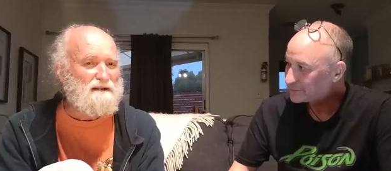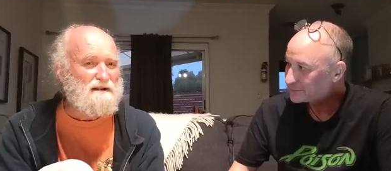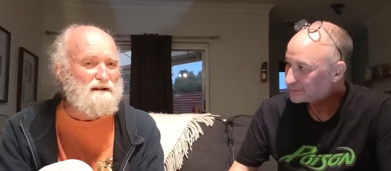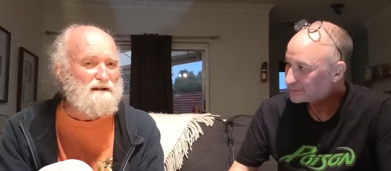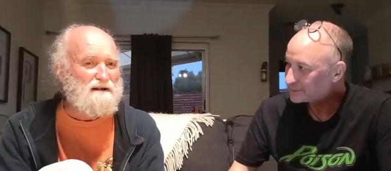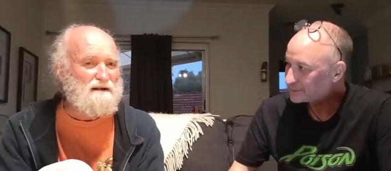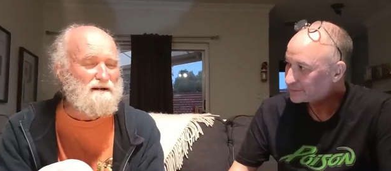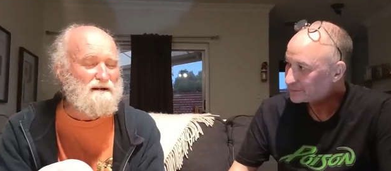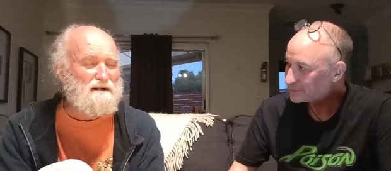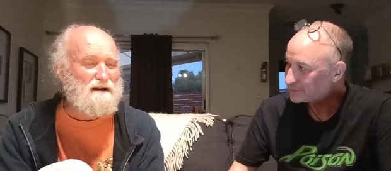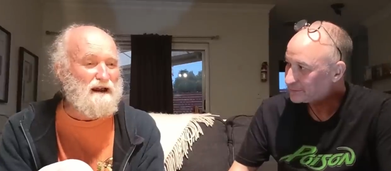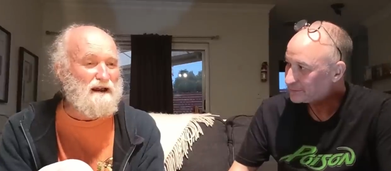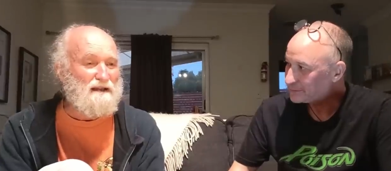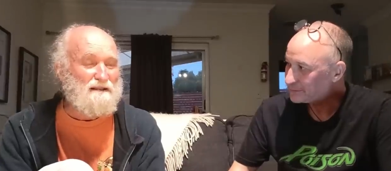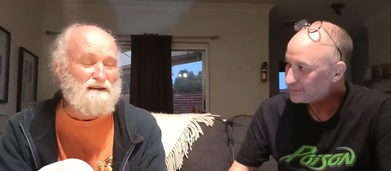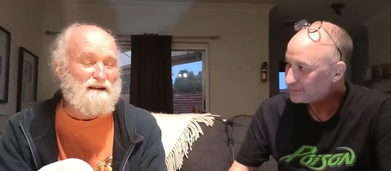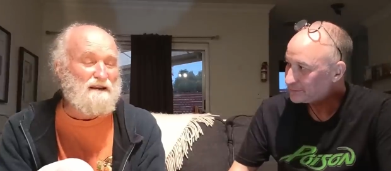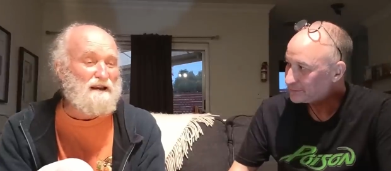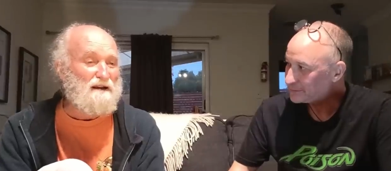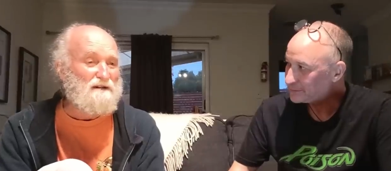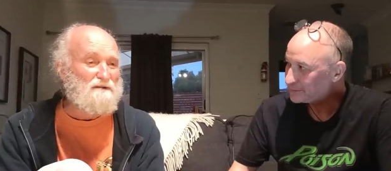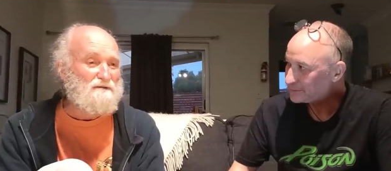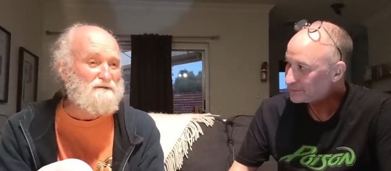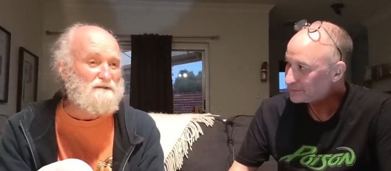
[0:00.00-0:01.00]
Speaker 1: uh, other
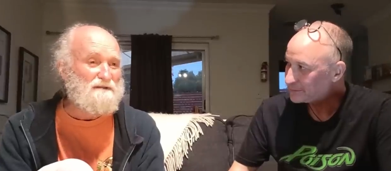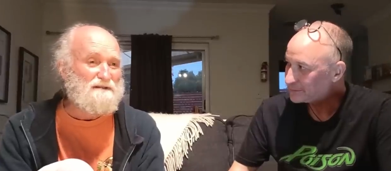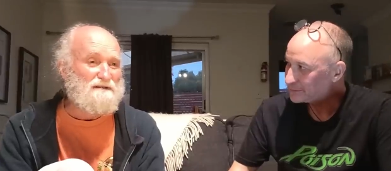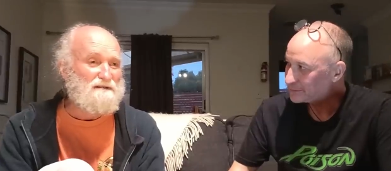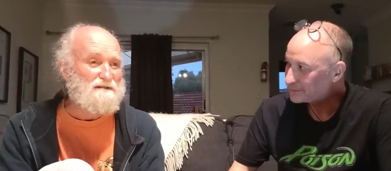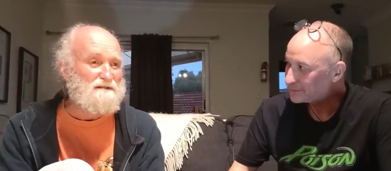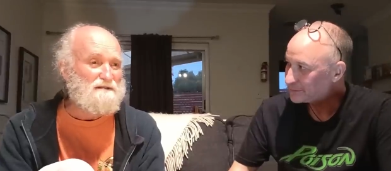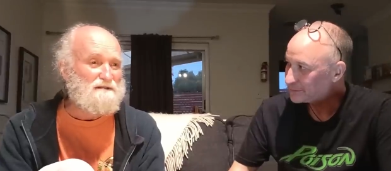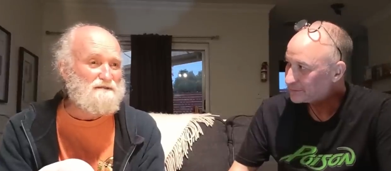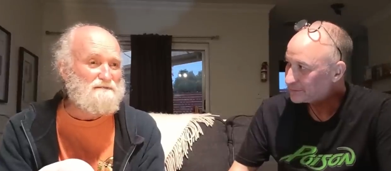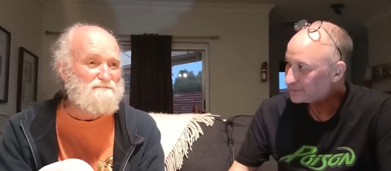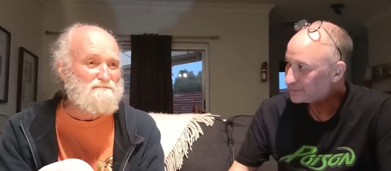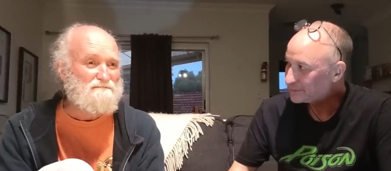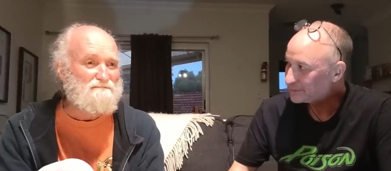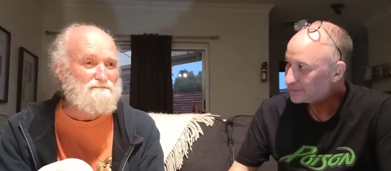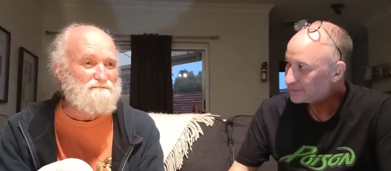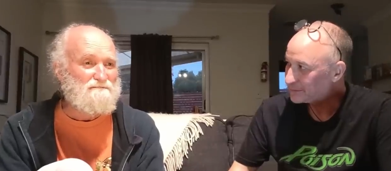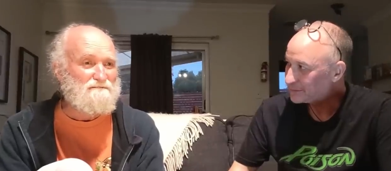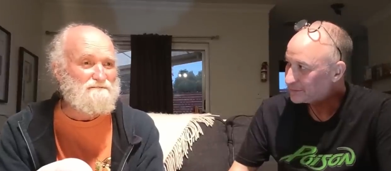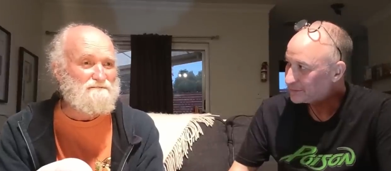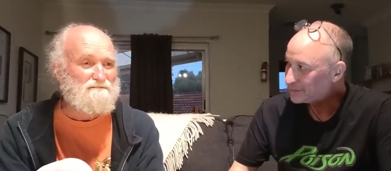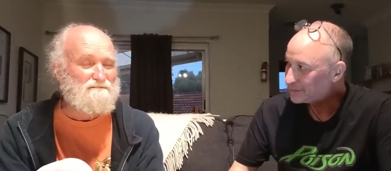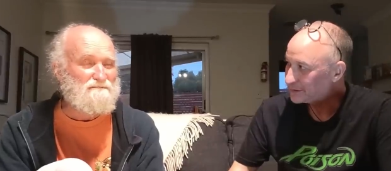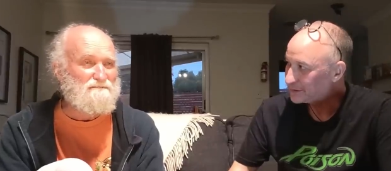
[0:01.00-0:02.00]
countries
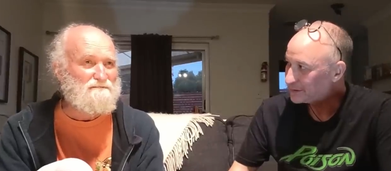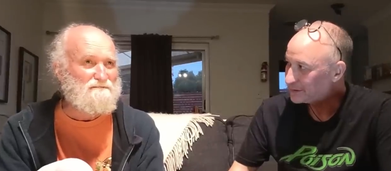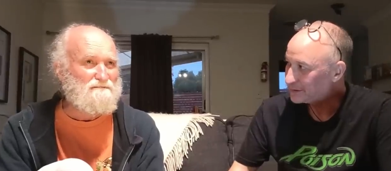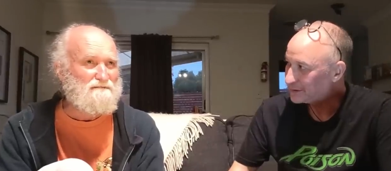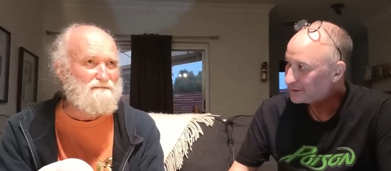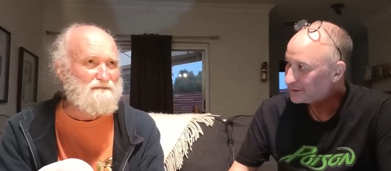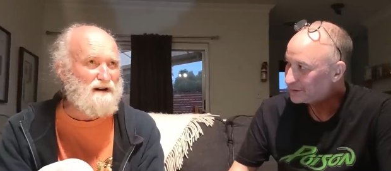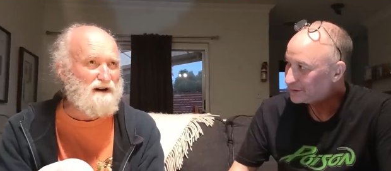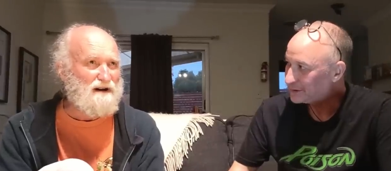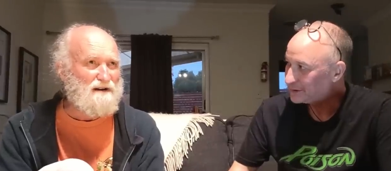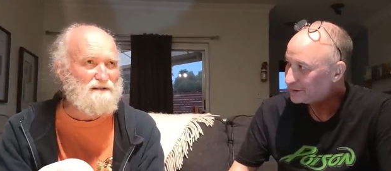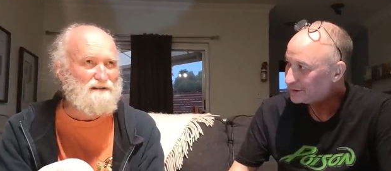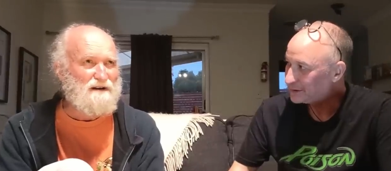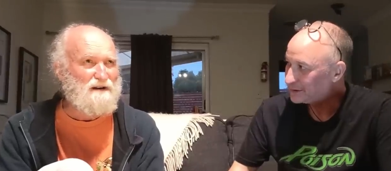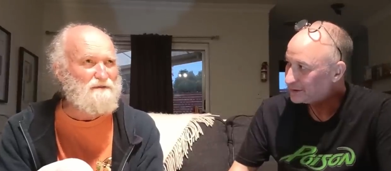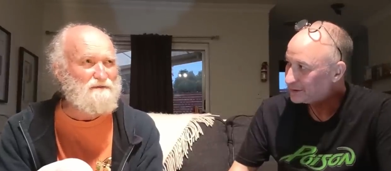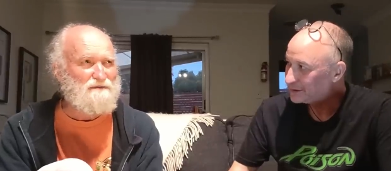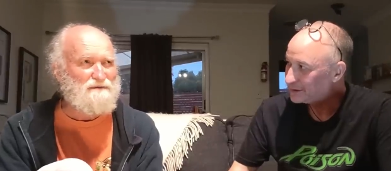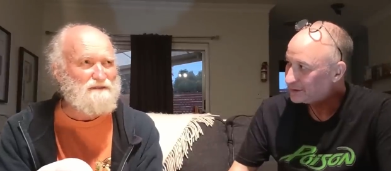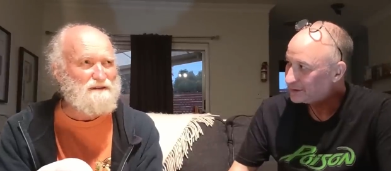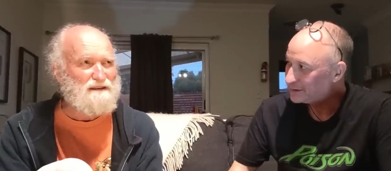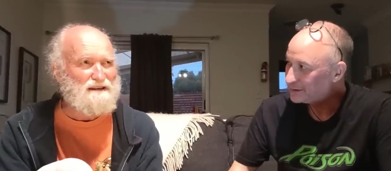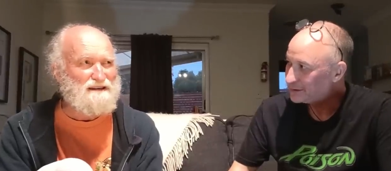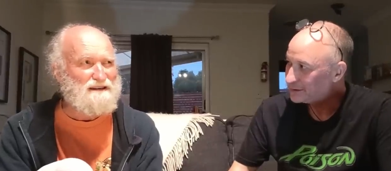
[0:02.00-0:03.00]
I don't
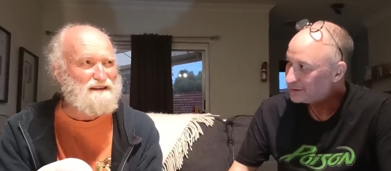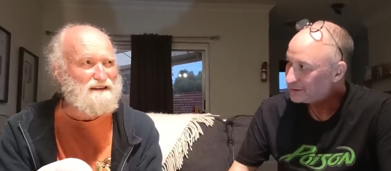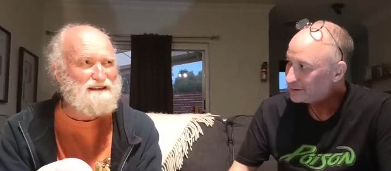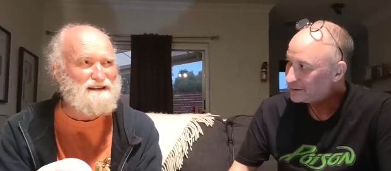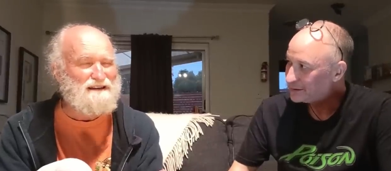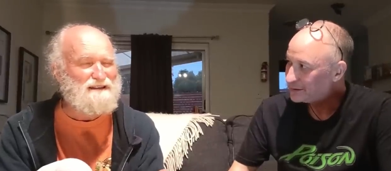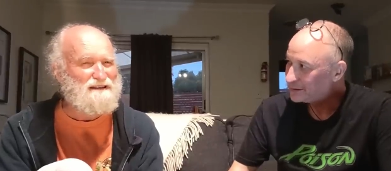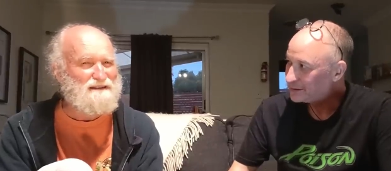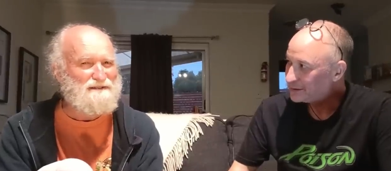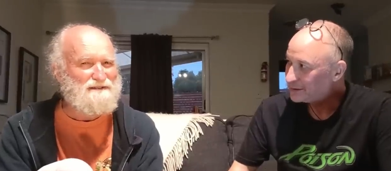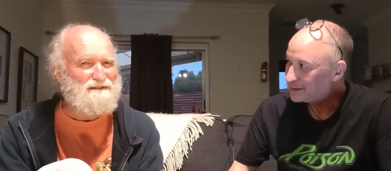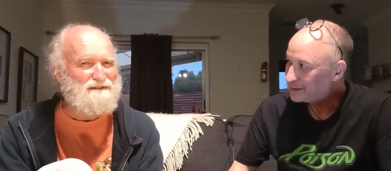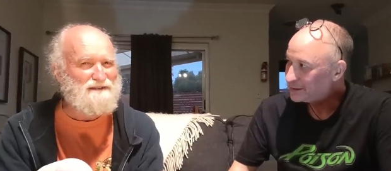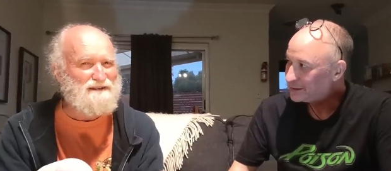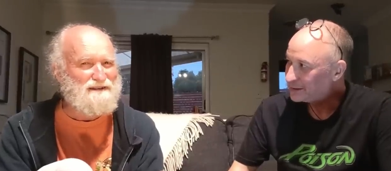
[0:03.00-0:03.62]
think any